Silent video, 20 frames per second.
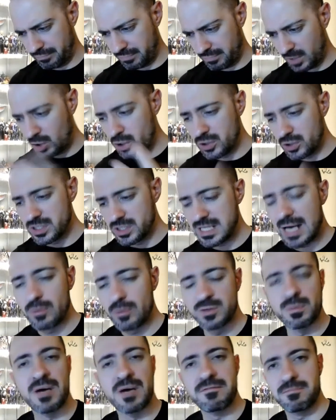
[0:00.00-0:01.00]
because that was
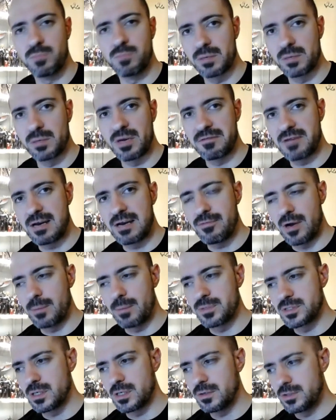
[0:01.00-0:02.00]
one of my favorite
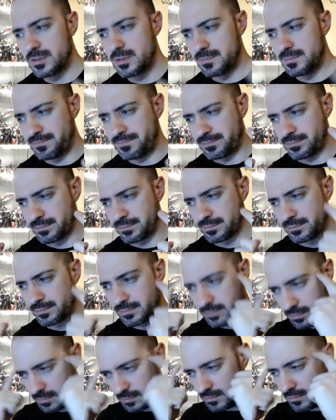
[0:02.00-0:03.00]
episodes.
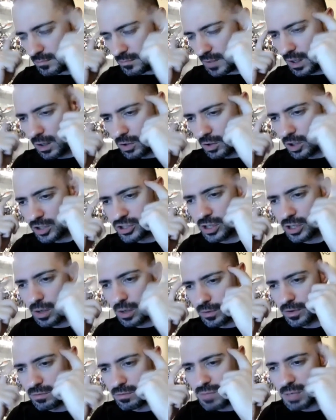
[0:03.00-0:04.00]
I've got a
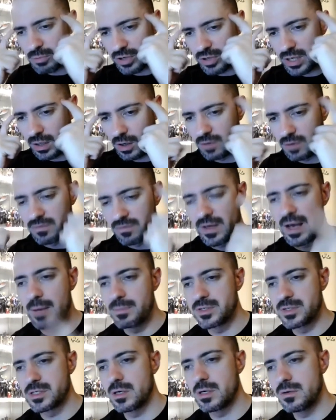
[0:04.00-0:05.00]
childhood memory of that
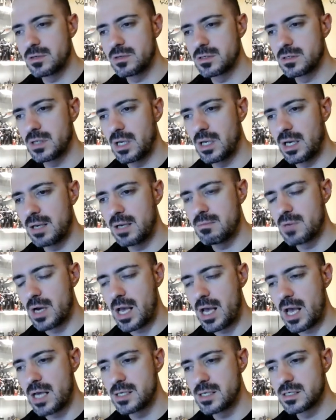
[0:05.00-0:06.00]
episode in my
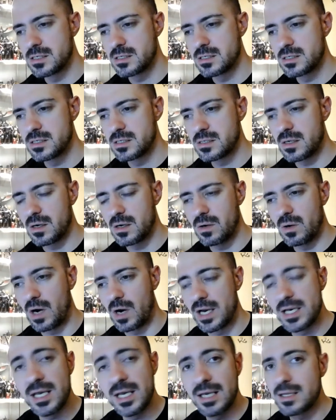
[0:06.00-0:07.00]
head, so I
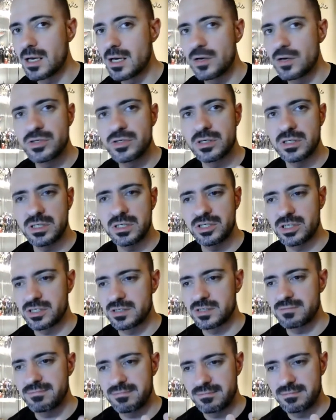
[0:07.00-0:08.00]
need those because it's
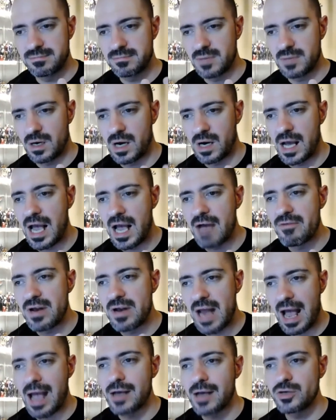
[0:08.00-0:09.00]
just I have an
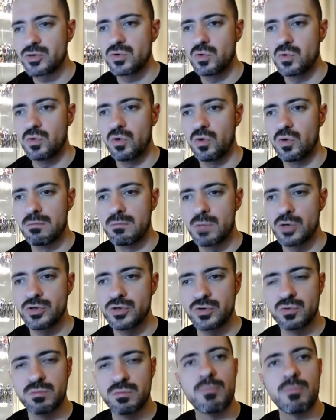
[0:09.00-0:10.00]
actual
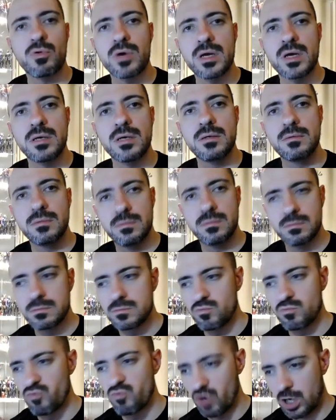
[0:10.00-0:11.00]
emotional memory
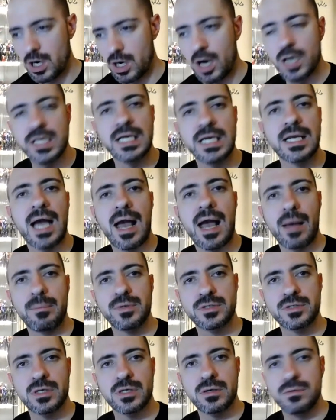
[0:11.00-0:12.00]
regarding that
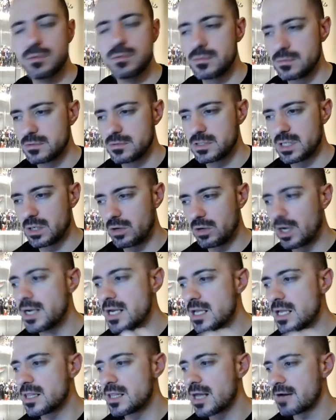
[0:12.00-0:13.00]
episode, so I
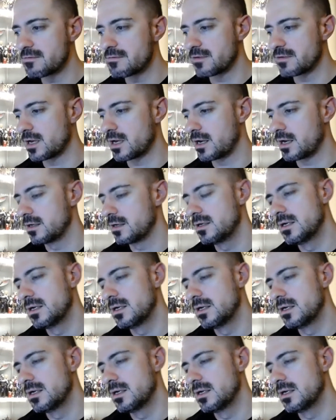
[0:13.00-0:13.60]
need that for that.